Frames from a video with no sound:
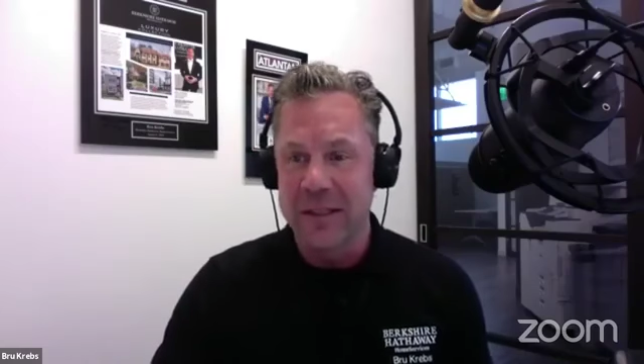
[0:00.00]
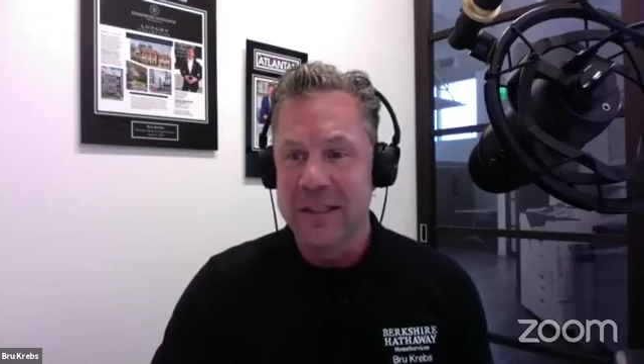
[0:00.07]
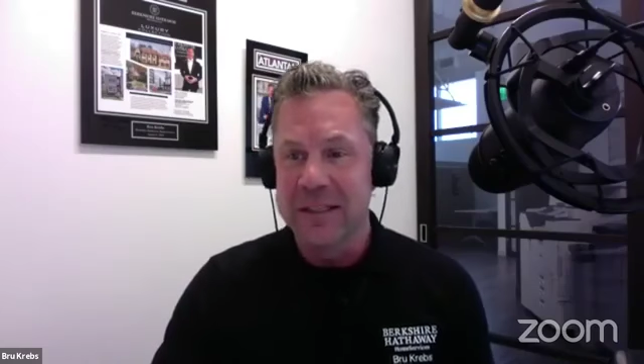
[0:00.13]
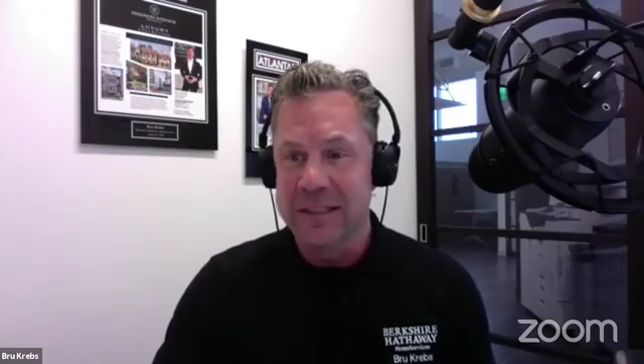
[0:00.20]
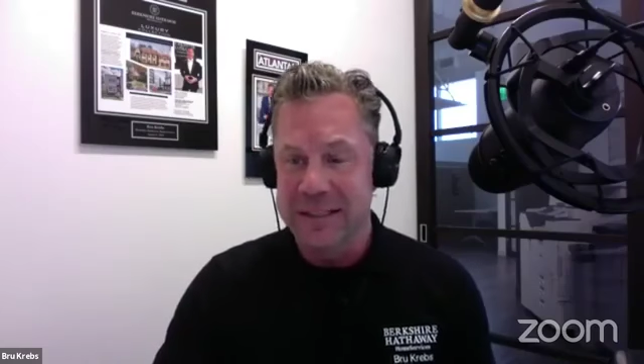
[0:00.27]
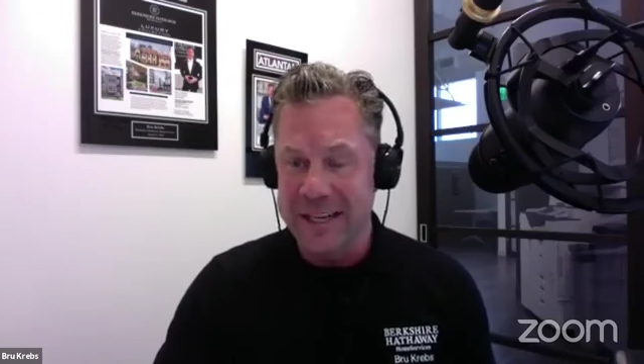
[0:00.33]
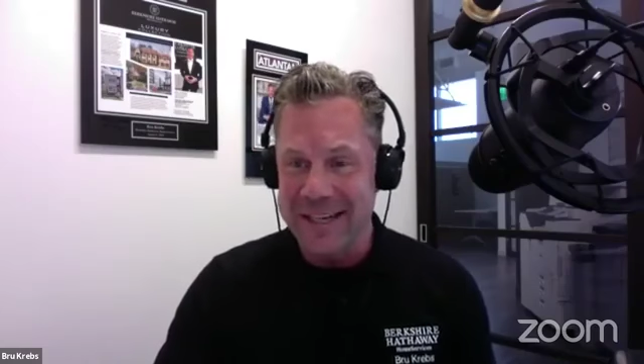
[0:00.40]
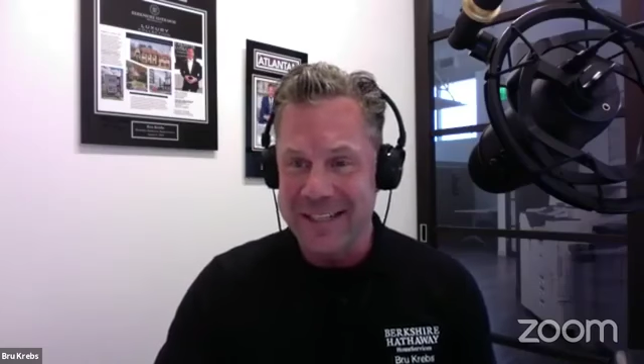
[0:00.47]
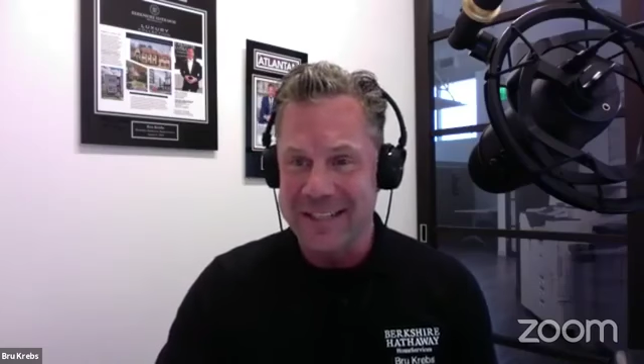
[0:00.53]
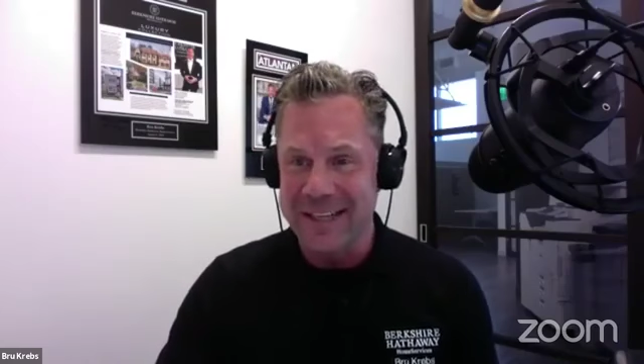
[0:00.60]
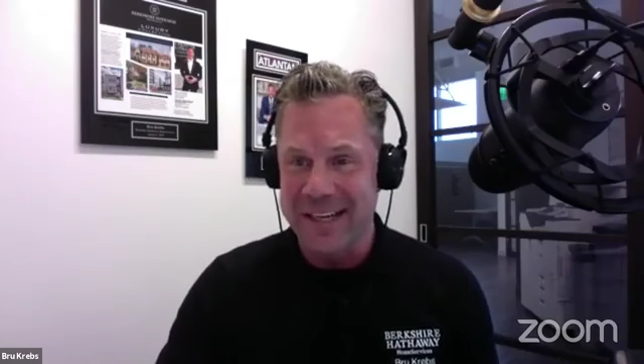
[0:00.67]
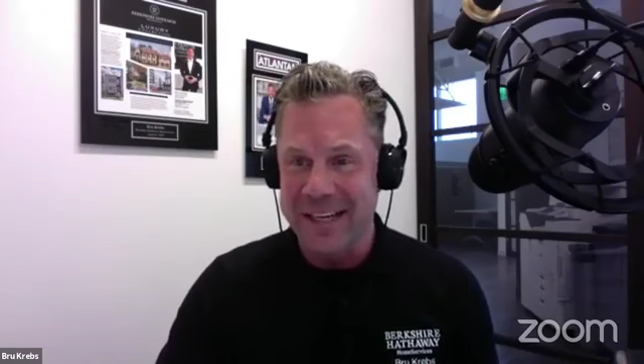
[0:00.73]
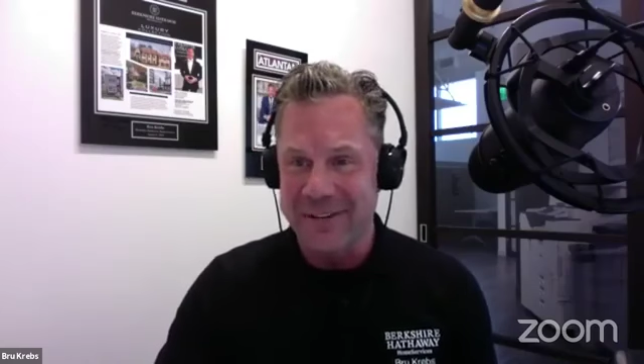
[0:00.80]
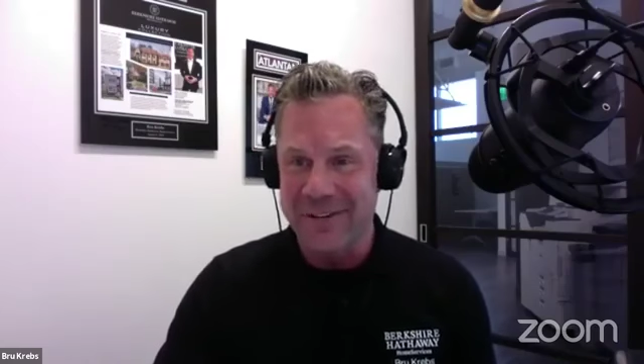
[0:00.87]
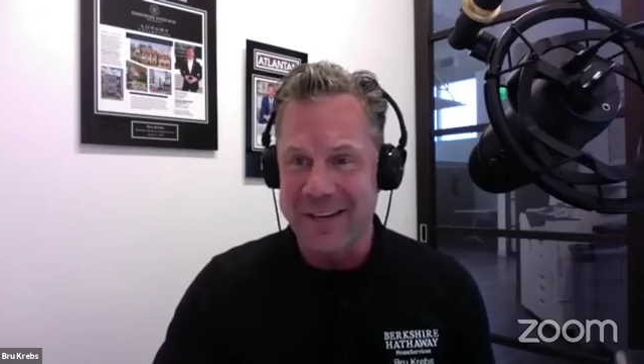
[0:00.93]
Stay
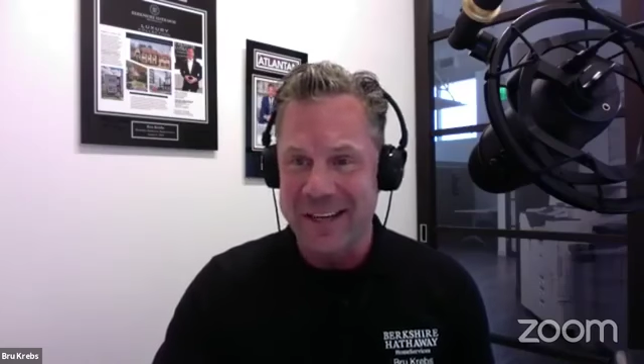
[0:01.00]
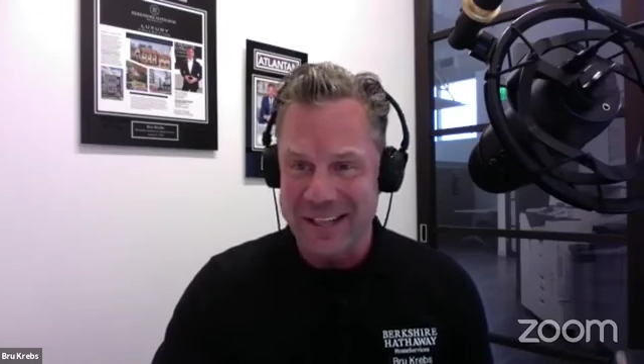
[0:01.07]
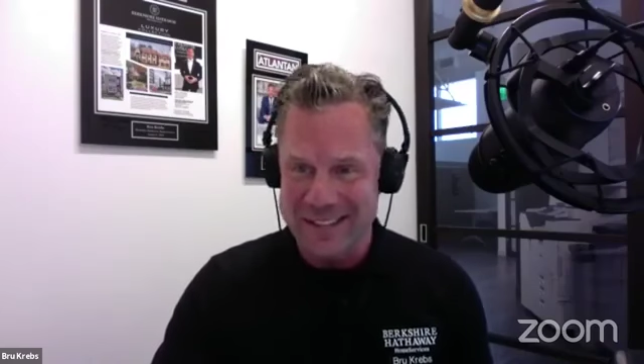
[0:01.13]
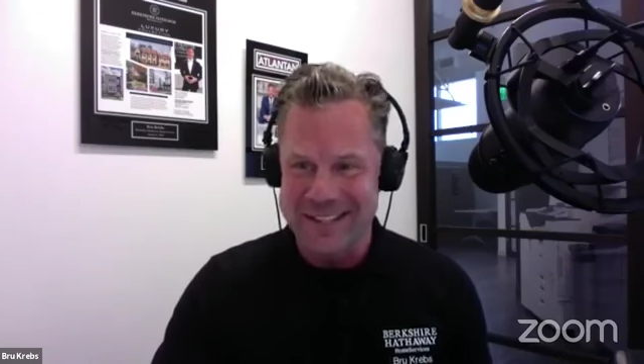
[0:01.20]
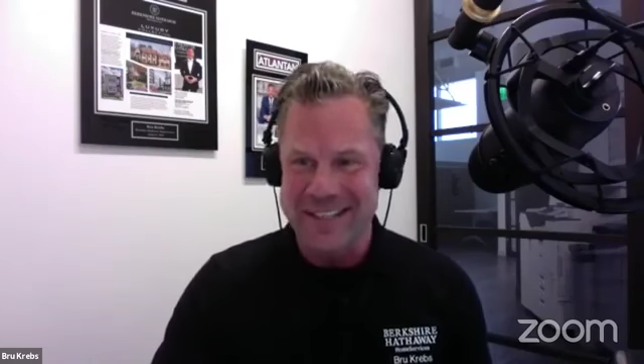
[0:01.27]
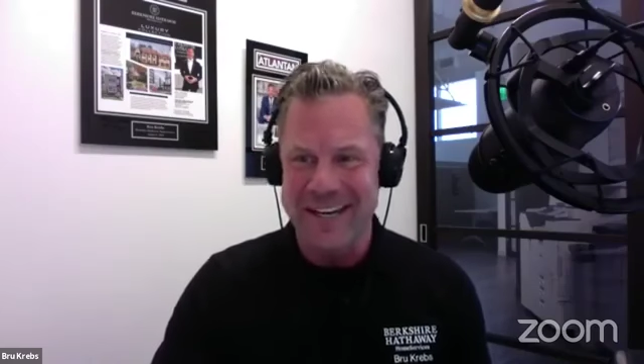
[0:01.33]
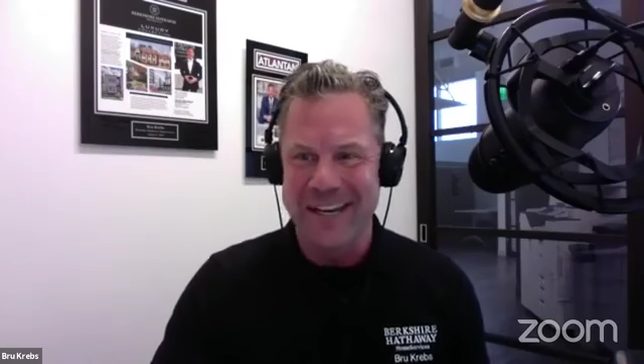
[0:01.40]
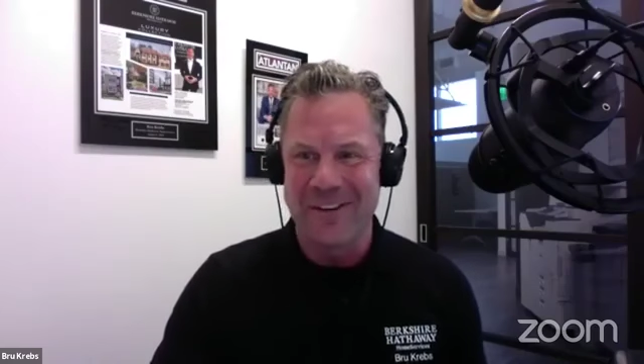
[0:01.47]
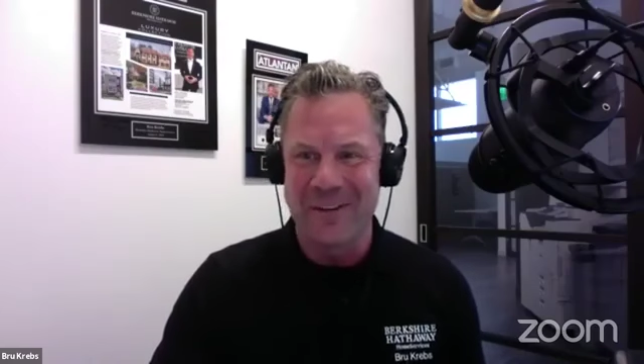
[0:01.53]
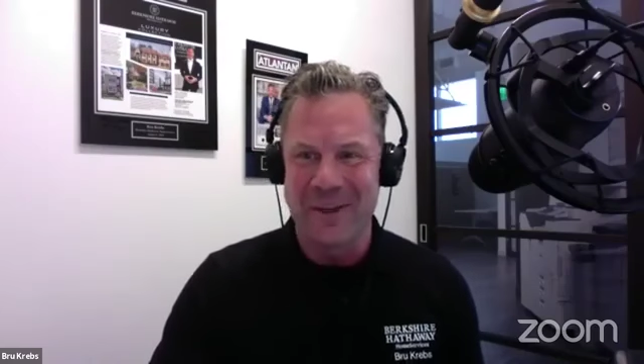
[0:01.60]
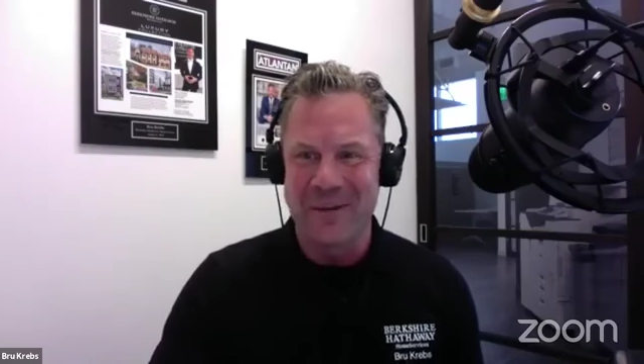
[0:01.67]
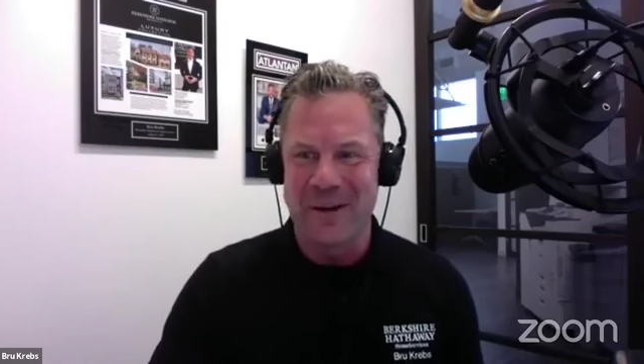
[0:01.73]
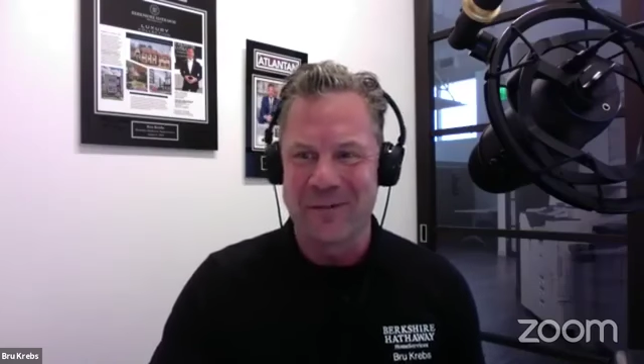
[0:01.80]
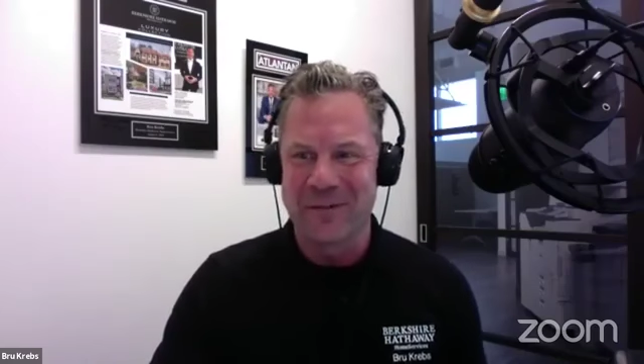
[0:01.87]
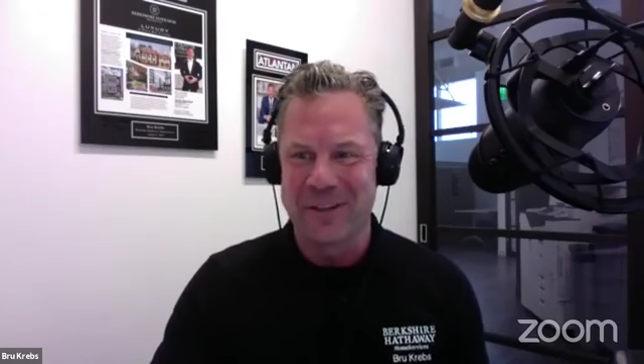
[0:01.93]
safe and stay healthy,
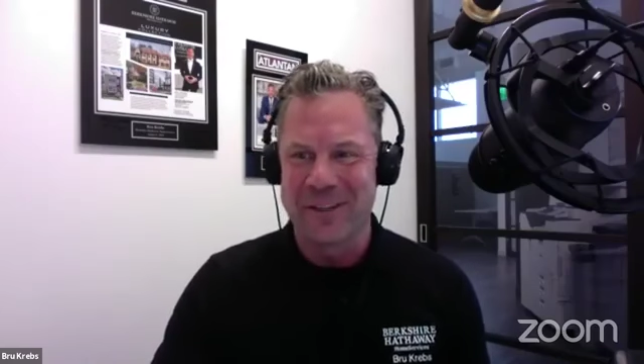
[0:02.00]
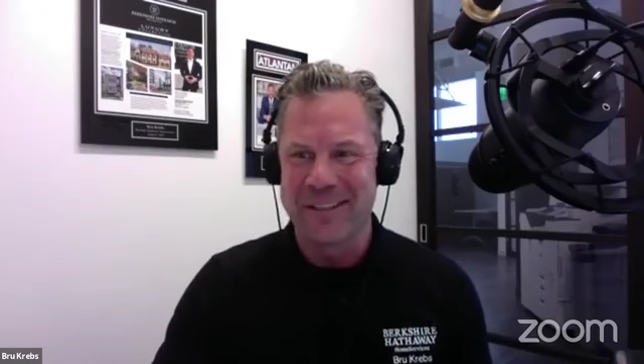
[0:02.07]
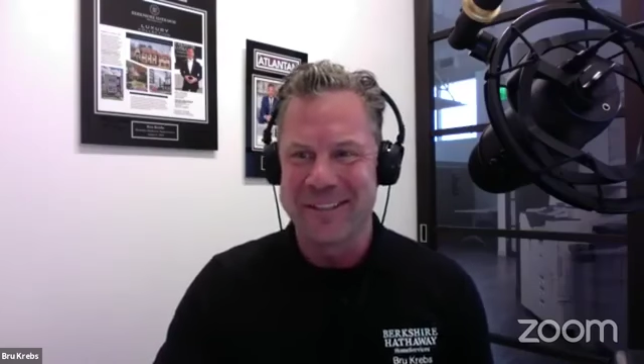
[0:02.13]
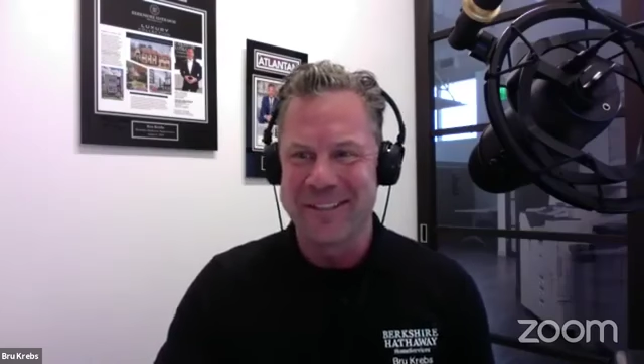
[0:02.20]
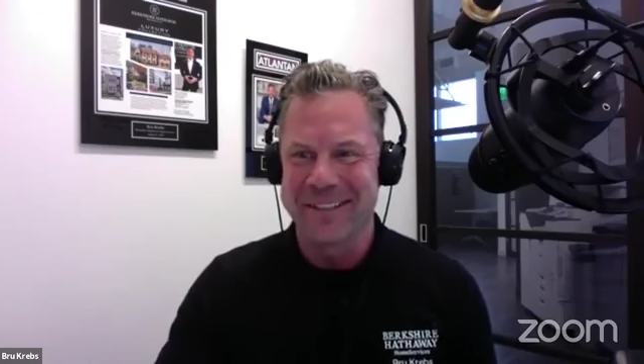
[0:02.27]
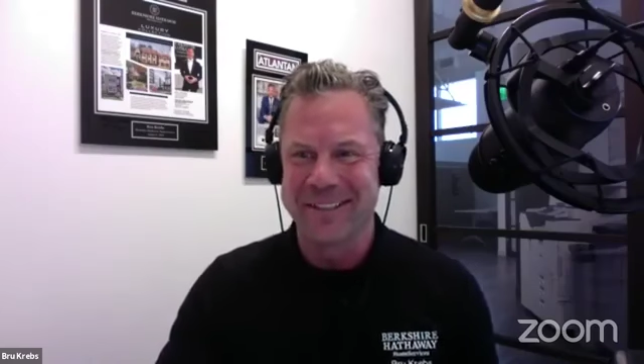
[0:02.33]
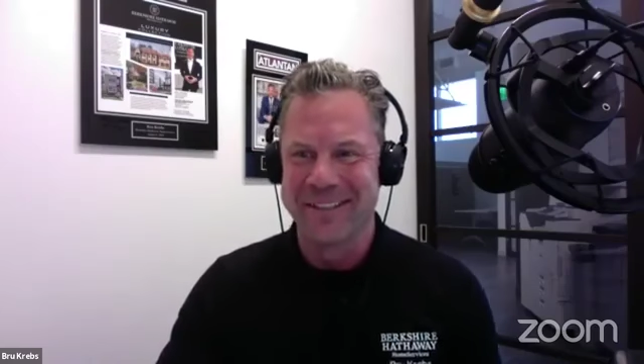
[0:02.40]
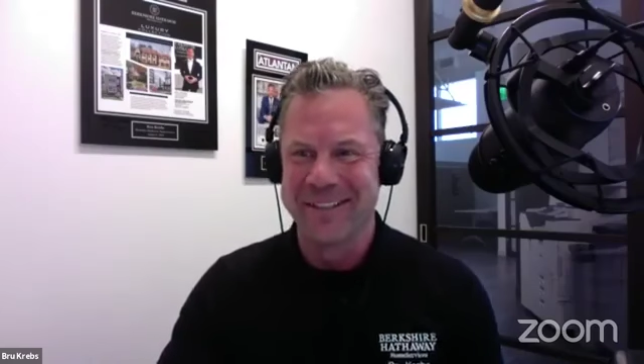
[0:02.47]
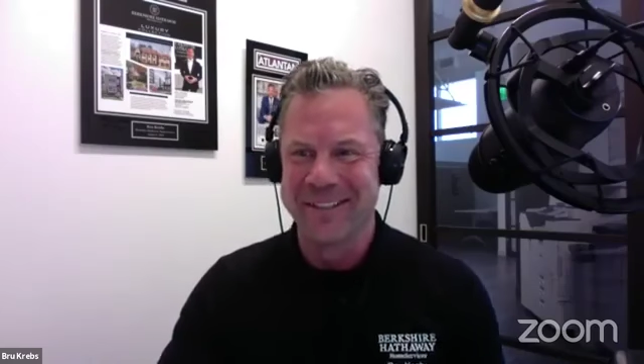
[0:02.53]
my friends.